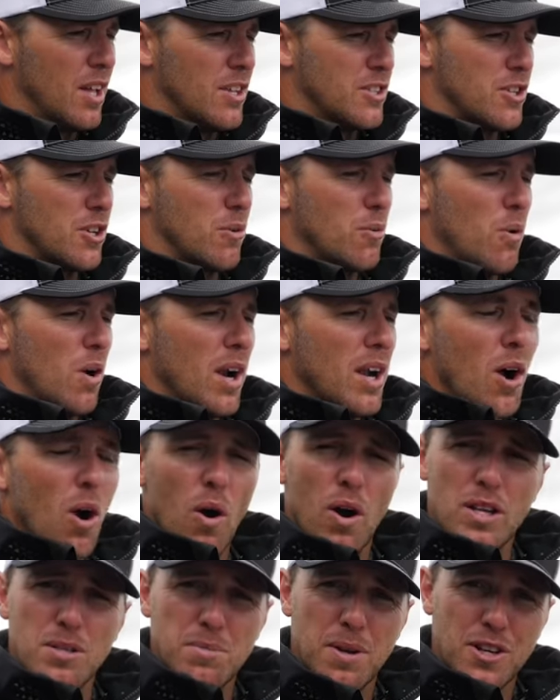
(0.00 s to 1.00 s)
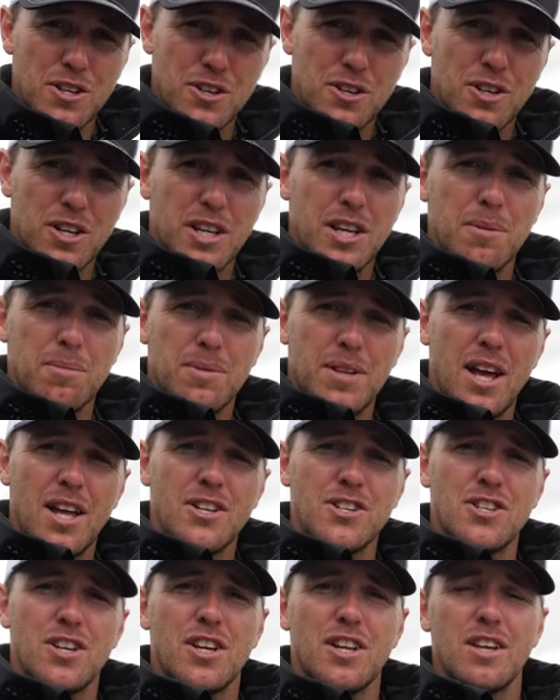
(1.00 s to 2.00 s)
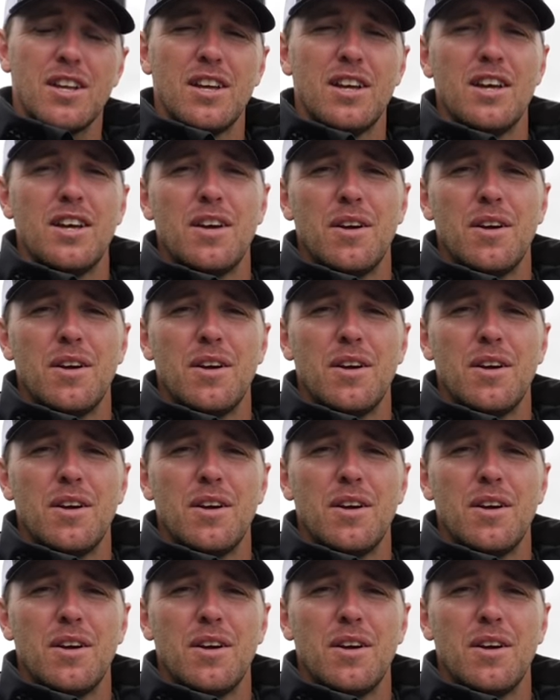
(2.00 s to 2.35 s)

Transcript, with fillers: So you want to always make sure you keep tension,